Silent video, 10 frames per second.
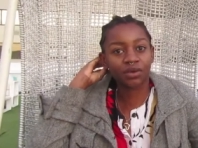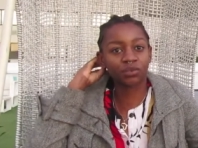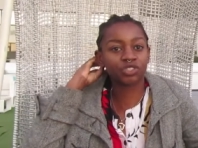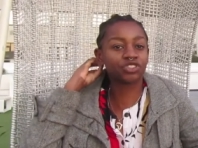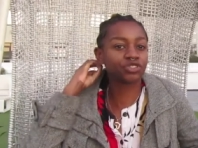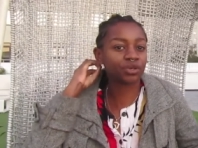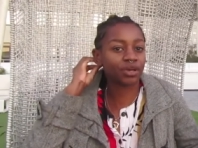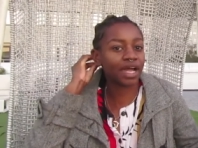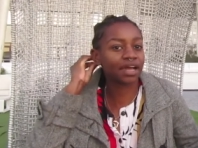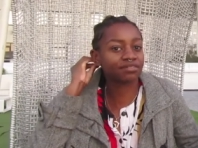would do or
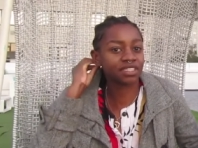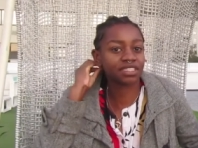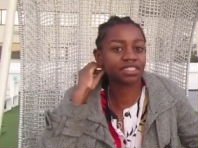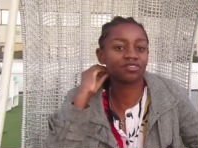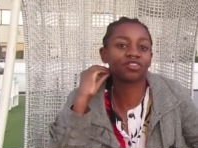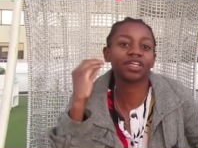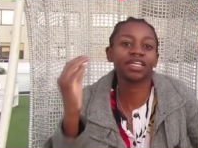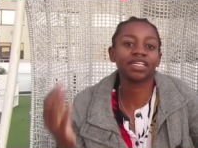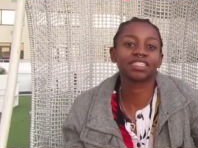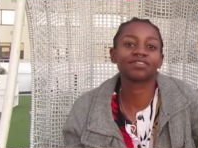have done
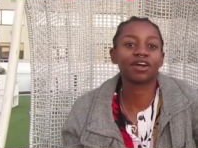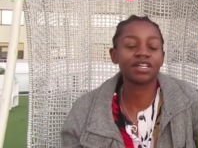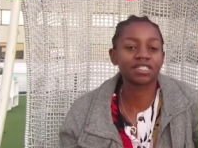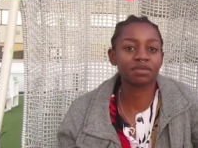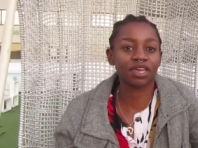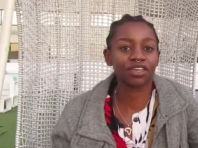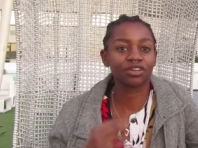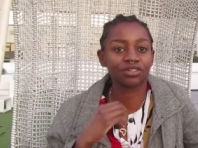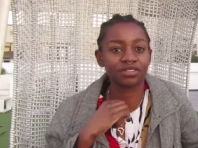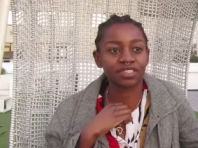differently as far as making your
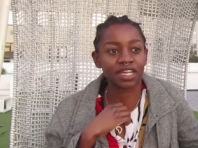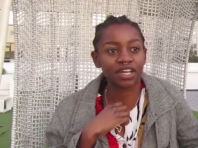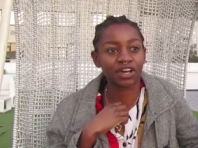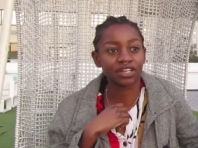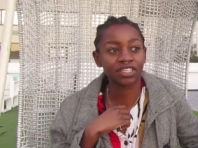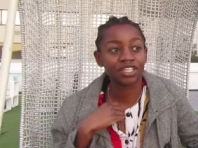own Z card.